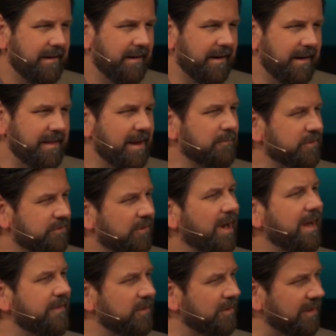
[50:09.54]
And that will
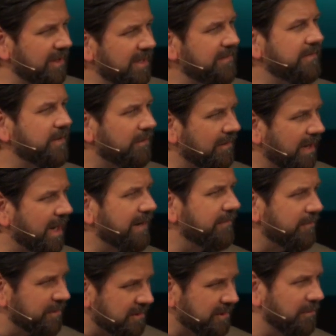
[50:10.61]
drive you to live your life
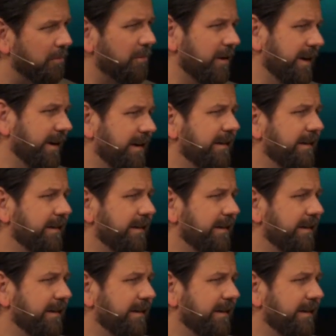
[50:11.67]
for His glory.